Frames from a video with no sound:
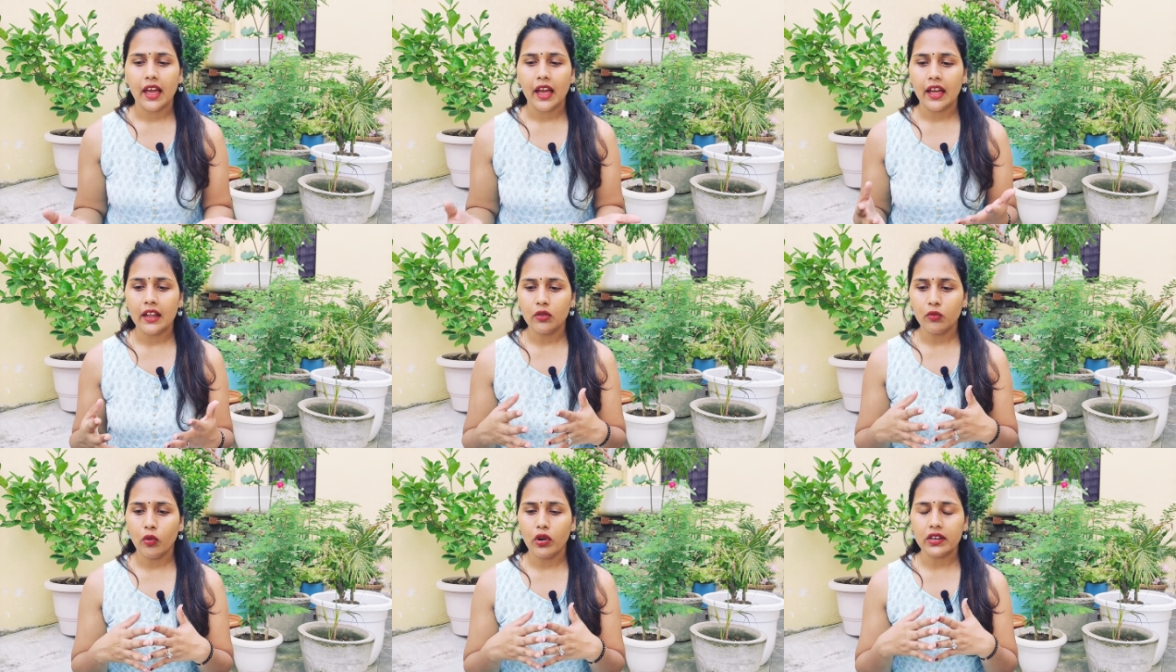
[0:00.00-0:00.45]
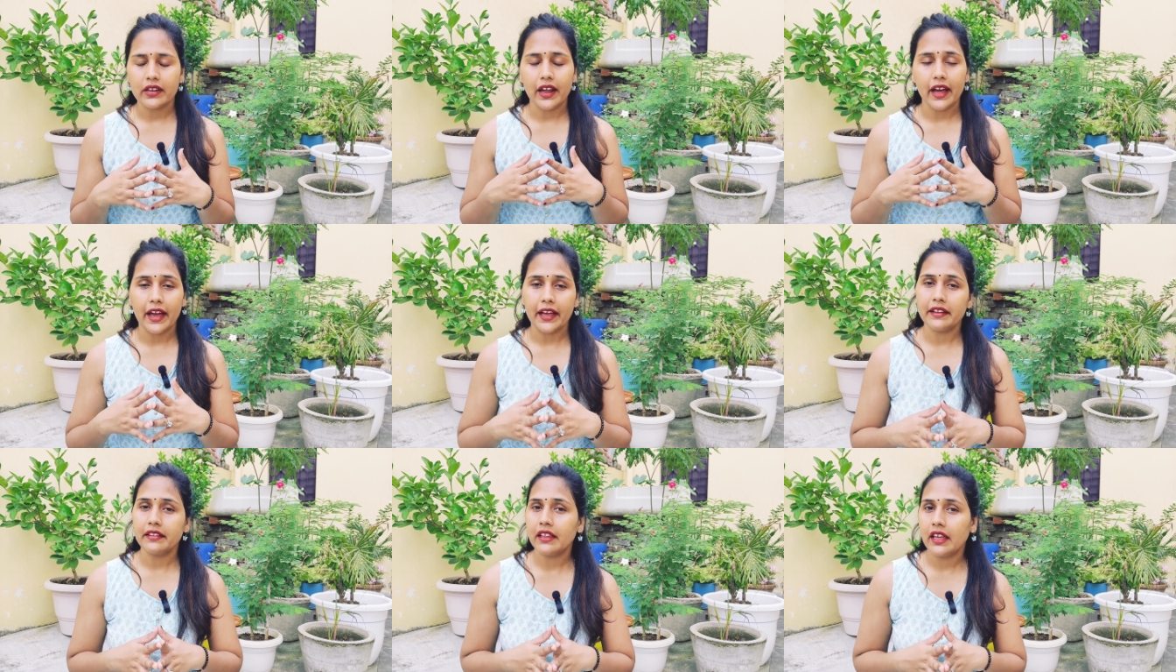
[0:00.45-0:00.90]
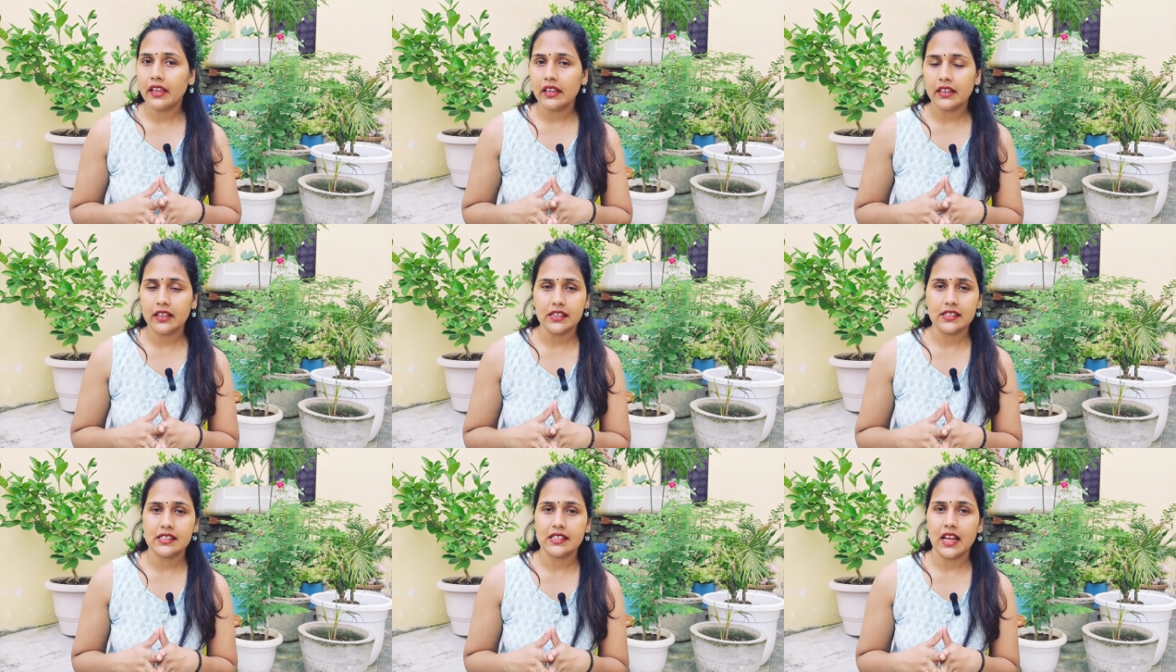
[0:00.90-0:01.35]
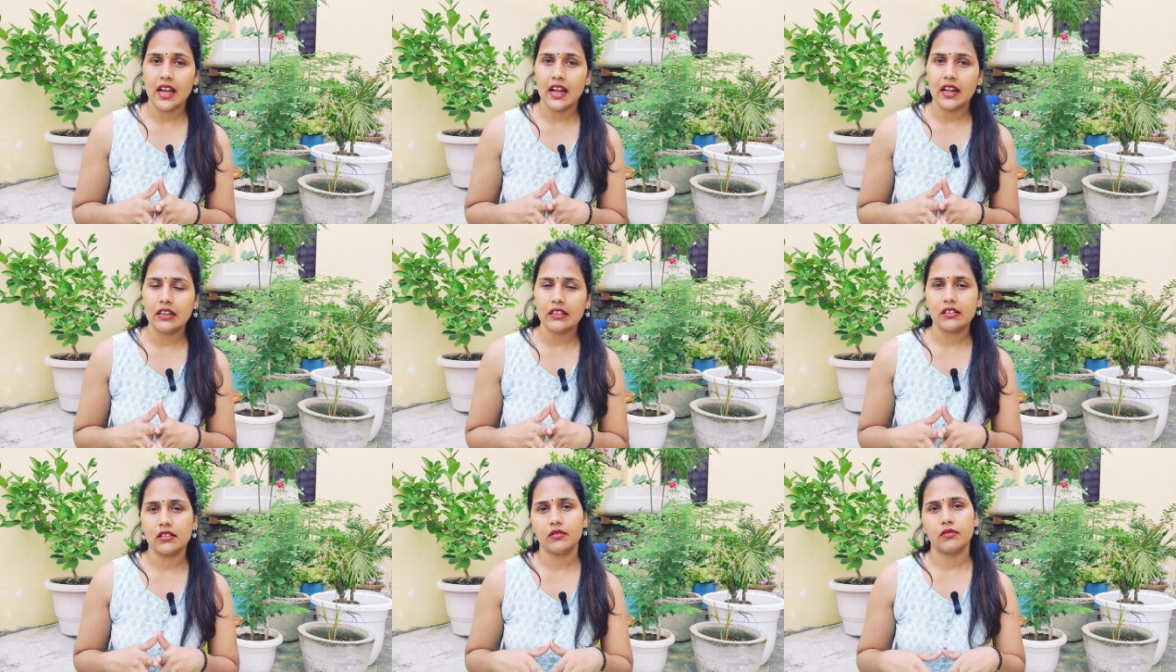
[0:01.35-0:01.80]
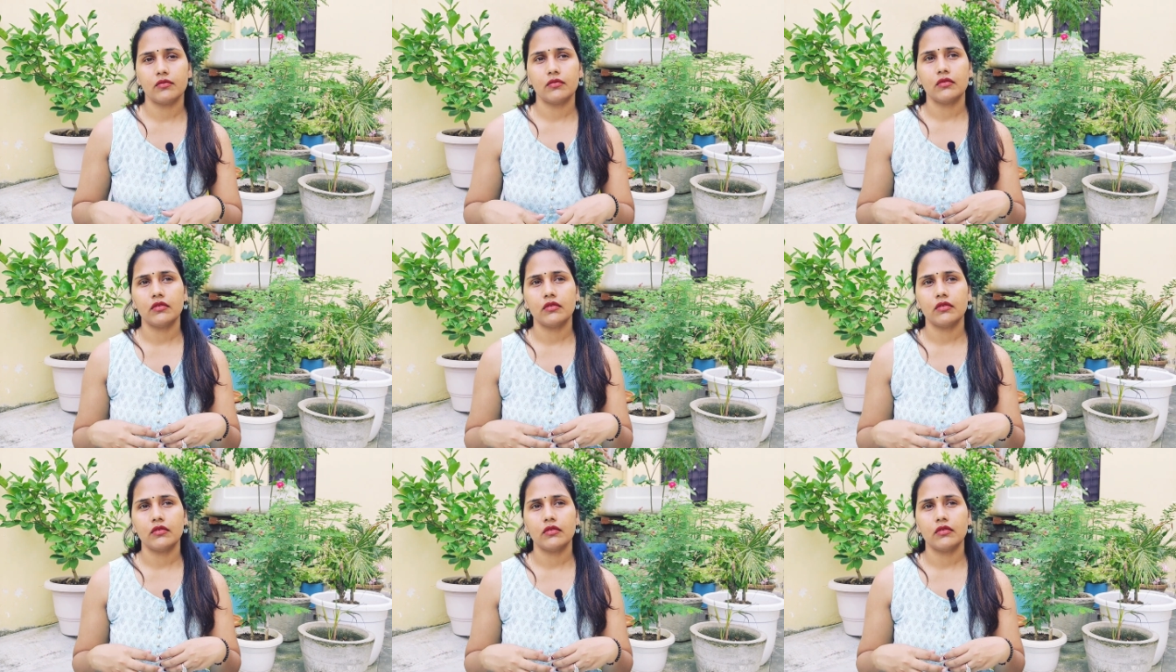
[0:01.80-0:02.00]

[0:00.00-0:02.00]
And what I think is that